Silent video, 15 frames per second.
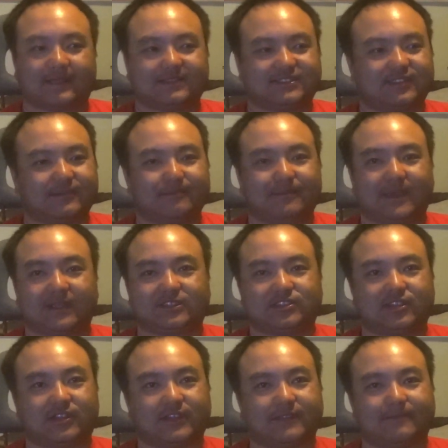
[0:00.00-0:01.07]
some big
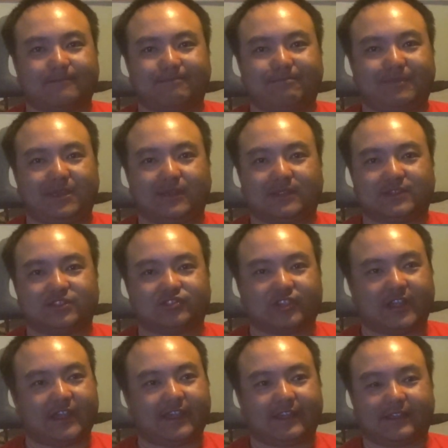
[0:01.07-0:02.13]
ticket peel and
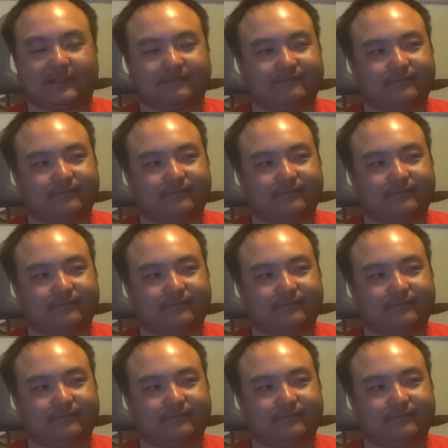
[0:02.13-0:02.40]
drag,